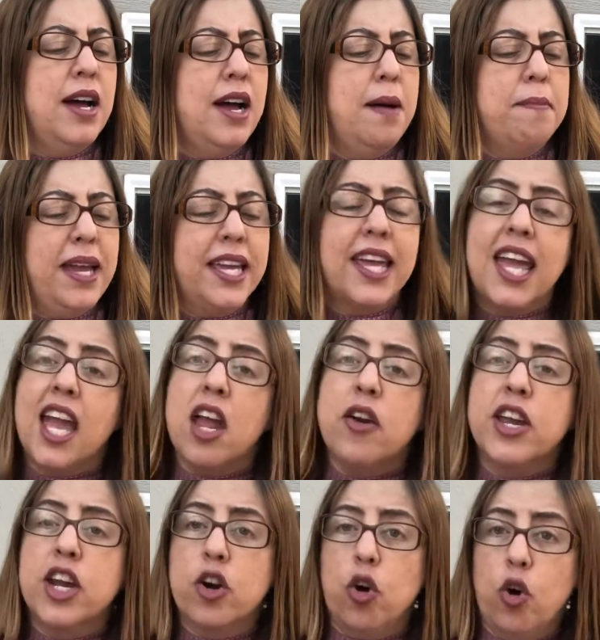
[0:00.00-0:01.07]
my
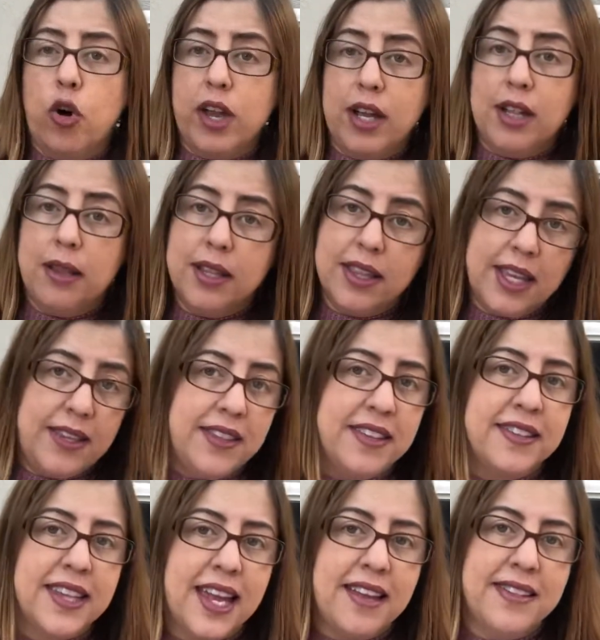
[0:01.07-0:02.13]
carrier oil. In this
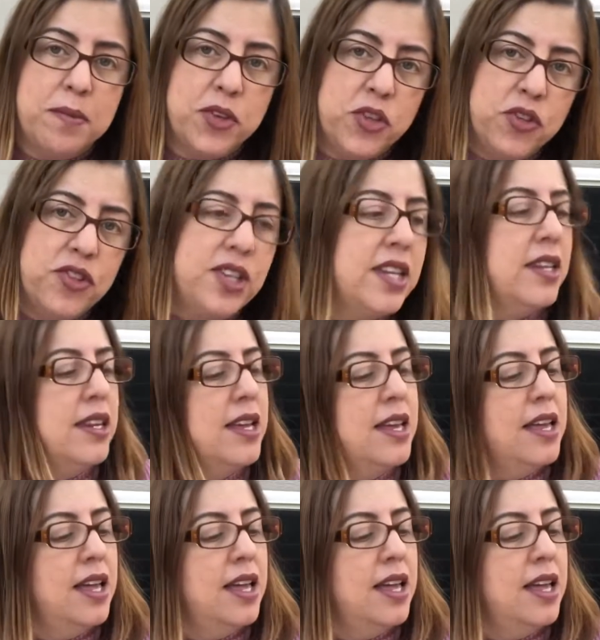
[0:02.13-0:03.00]
case, I'm using